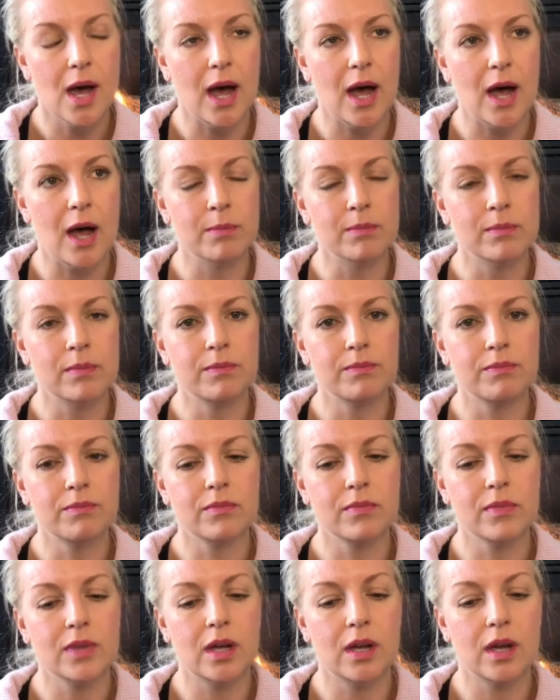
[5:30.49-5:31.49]
a
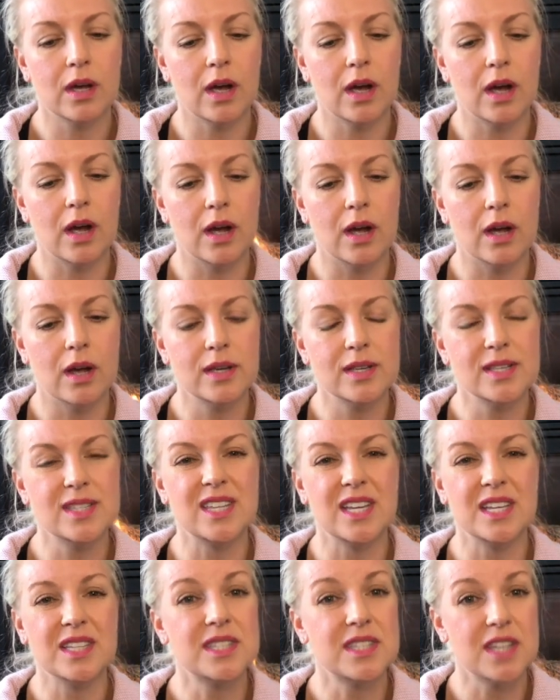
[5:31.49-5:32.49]

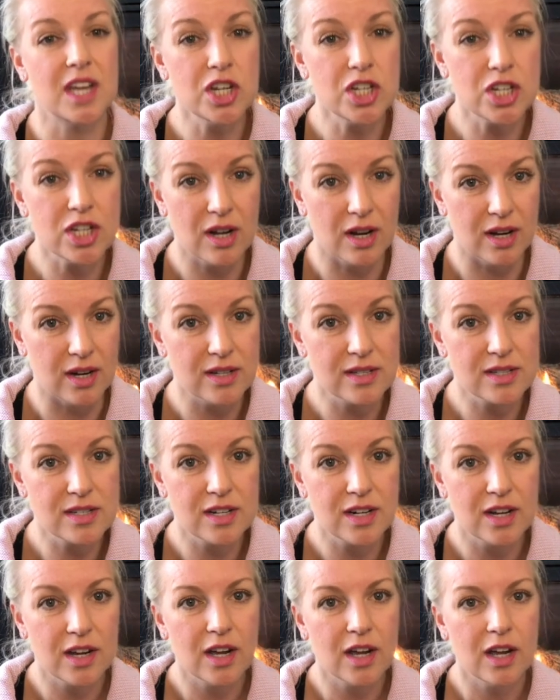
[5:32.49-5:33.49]
sensationalist,